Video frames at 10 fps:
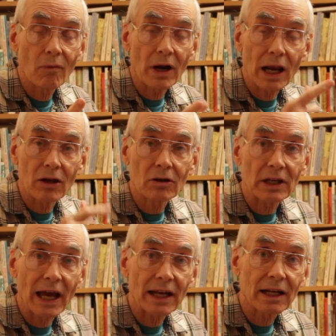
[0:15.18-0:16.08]
I looked
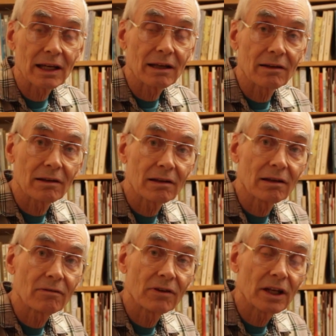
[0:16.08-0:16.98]
at it,
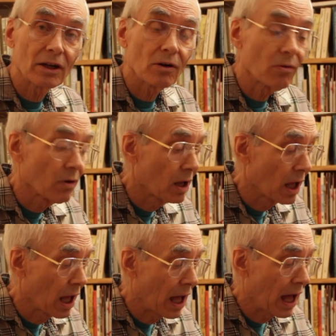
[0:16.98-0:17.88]
the video,
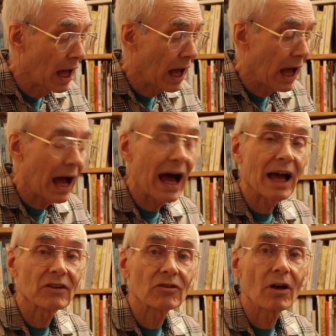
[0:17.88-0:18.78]

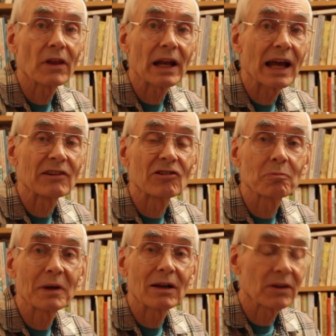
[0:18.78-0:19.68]
I saw that I'd
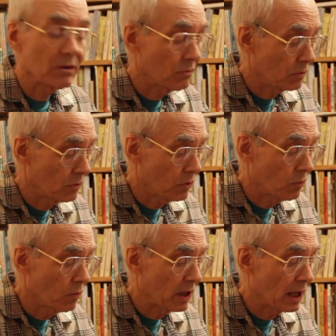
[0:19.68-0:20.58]
spelled it
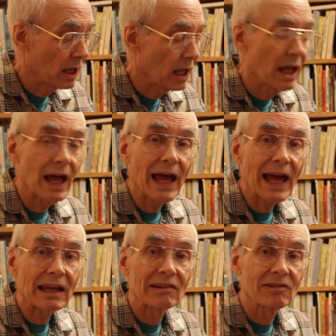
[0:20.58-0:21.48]
with a
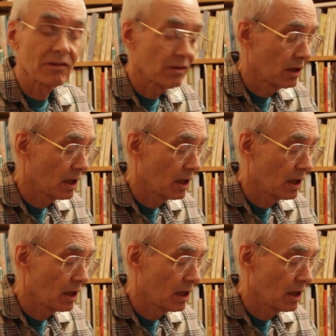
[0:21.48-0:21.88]
X.